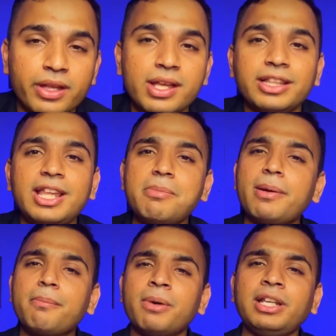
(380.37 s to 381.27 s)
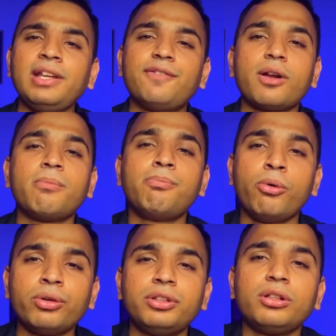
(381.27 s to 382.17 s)
They make money from
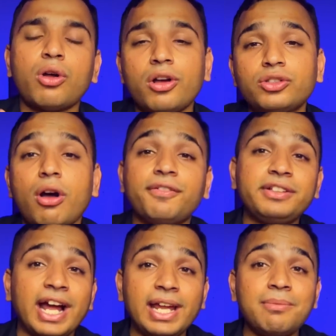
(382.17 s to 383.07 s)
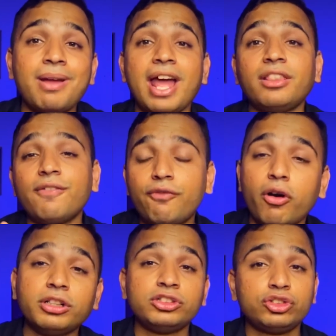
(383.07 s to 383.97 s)
both the loss of time and the
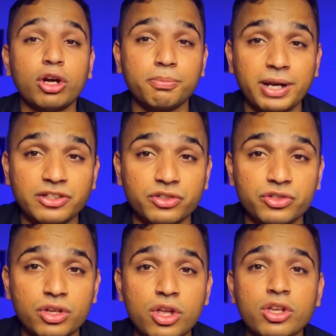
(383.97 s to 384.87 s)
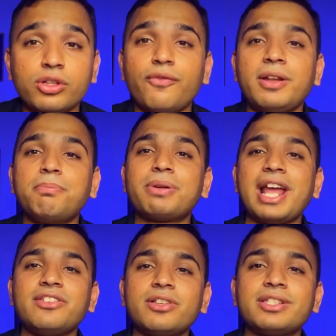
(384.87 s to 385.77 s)
fall in stock prices. So when
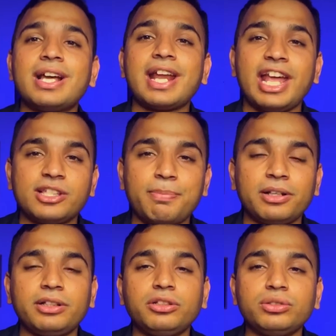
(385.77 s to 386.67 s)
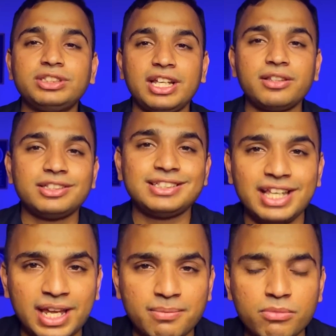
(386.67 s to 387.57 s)
prices are expected to stay the
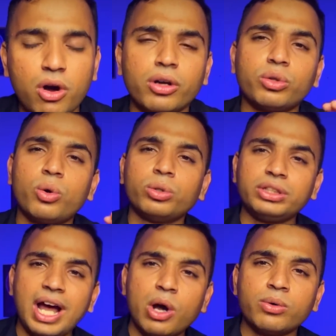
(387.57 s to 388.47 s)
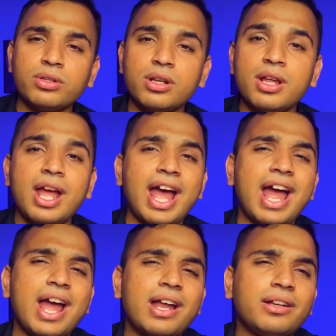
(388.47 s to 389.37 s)
same or go down
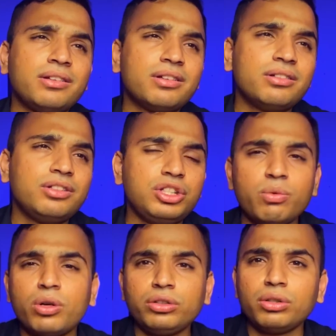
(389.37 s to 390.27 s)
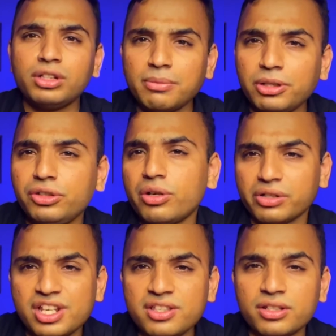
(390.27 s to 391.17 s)
and you want to limit your
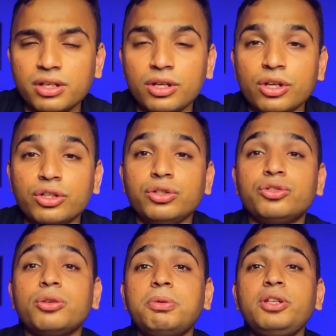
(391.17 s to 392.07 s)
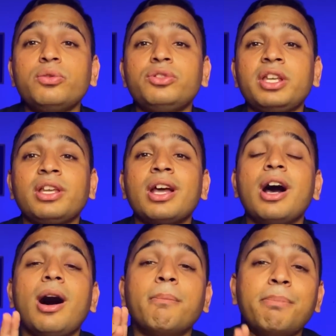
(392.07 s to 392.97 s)
risk, you should be using
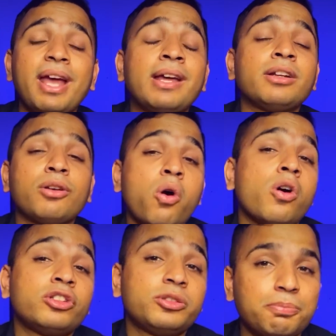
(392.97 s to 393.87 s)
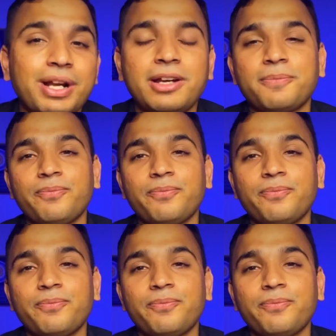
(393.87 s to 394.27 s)
a bear call spread.